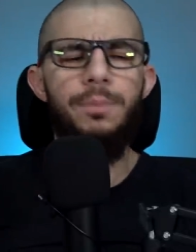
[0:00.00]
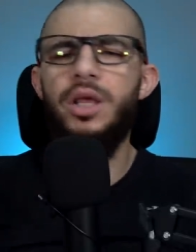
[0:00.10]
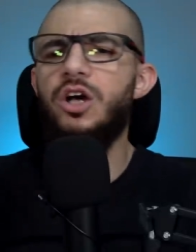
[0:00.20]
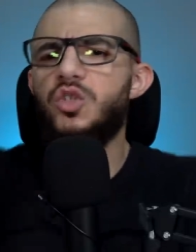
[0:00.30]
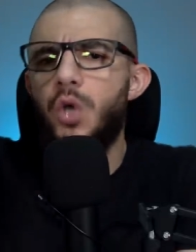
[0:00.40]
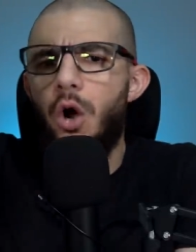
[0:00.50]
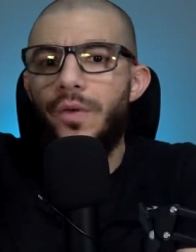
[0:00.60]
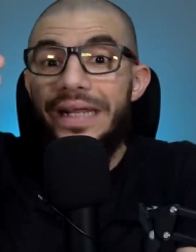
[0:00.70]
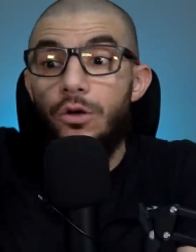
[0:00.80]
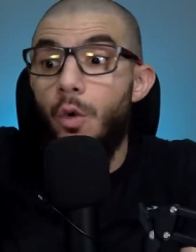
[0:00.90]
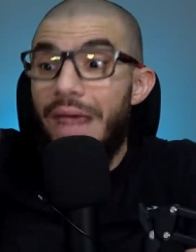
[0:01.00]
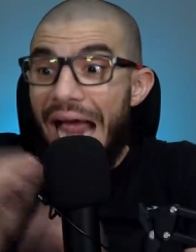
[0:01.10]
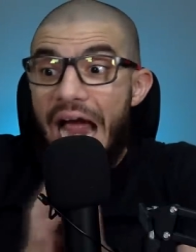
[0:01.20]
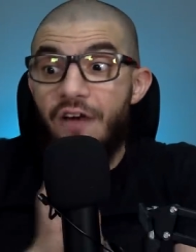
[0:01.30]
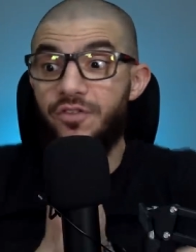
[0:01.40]
because we already know we
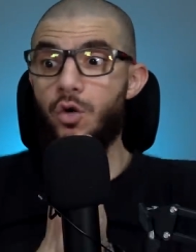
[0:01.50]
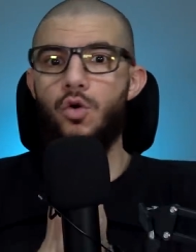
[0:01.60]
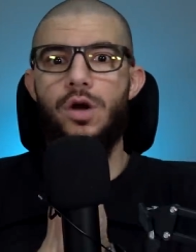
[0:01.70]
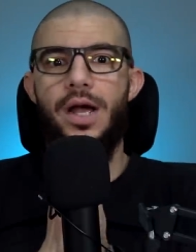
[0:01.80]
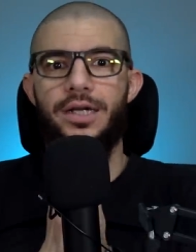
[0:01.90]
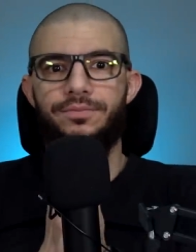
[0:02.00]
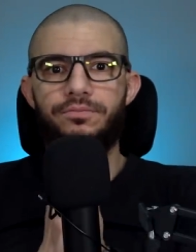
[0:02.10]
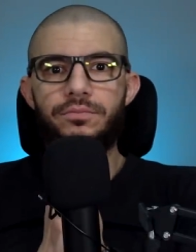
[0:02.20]
have the Quran.